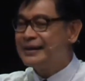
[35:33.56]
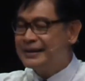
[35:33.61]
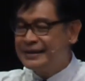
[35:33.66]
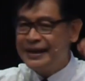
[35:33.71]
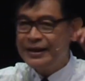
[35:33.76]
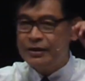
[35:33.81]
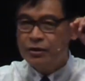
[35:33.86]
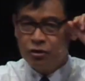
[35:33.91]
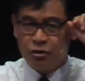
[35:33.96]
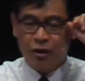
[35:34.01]

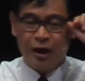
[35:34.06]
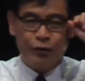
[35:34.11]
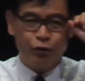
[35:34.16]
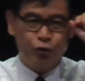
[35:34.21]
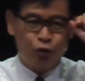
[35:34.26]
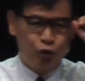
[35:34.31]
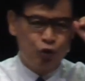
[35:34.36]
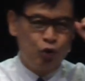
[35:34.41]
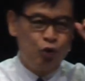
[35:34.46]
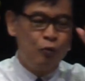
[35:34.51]
did
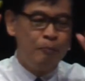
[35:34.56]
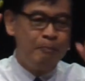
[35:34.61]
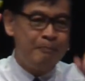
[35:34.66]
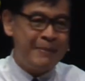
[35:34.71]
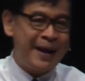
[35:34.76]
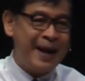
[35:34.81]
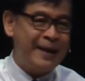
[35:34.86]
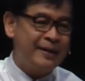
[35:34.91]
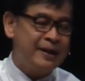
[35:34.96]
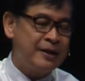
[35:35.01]
not do
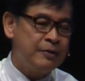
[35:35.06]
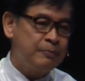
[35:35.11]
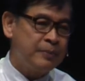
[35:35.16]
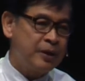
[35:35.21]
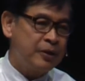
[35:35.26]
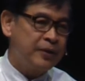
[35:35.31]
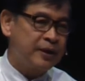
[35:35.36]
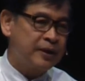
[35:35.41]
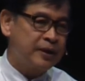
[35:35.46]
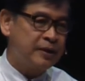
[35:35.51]
many
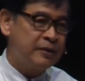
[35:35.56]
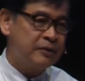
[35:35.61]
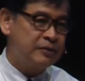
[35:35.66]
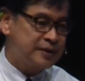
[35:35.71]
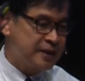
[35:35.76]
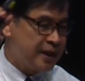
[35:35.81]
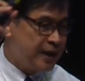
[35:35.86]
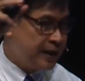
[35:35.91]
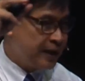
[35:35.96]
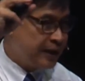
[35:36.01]

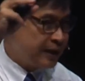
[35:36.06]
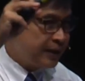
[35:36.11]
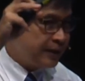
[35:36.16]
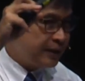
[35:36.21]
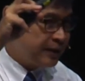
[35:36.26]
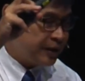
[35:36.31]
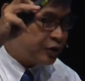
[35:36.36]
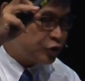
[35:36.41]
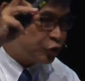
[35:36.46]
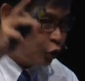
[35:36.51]
miracles in
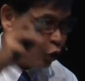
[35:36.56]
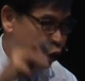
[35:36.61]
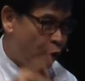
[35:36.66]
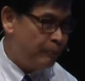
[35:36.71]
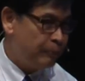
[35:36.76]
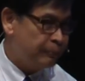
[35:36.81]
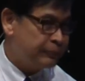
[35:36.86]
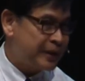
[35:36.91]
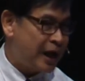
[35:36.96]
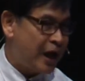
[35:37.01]
his
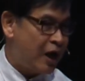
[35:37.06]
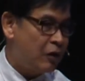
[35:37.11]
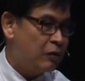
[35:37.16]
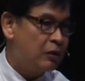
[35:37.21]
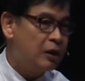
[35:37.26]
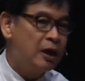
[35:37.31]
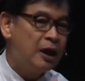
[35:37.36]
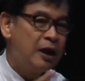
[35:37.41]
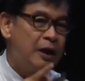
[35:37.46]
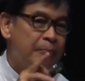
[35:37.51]
hometown
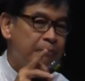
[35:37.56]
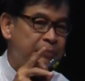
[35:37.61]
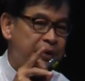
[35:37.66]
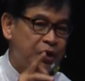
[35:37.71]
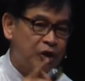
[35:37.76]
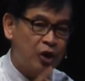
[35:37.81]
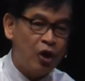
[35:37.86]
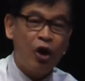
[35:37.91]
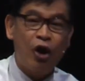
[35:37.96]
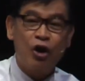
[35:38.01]

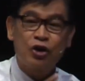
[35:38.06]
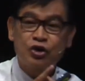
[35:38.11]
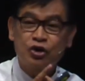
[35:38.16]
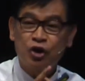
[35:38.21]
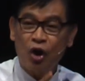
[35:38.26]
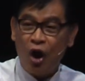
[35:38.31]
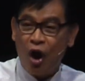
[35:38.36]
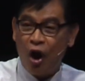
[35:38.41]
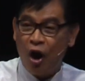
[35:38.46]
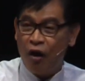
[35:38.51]
because
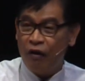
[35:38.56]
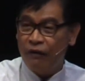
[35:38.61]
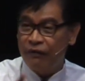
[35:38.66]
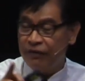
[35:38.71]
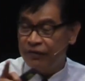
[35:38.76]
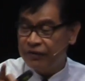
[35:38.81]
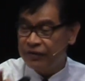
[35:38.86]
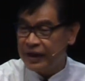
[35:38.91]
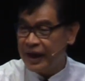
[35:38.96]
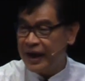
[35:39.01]

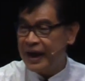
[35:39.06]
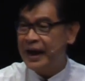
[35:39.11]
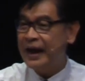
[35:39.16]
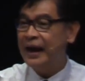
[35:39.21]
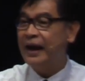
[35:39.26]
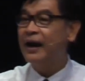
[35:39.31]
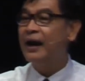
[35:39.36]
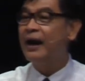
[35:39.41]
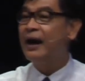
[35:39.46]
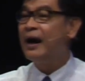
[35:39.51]
of
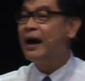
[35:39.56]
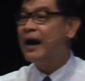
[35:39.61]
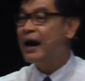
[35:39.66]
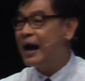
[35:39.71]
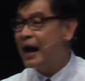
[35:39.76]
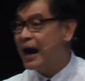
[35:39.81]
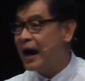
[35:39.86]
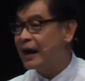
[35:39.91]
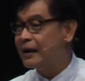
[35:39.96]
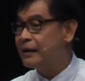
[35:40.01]
their
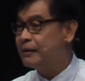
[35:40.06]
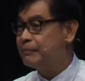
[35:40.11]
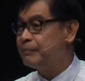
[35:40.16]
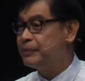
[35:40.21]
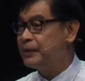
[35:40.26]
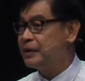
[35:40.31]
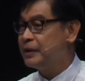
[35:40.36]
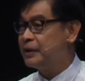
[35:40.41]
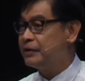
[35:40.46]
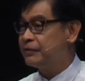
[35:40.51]

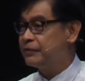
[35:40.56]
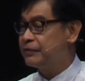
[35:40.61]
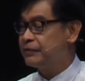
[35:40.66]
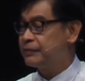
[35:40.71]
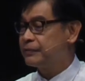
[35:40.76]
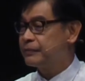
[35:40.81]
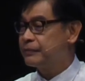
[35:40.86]
unbelief.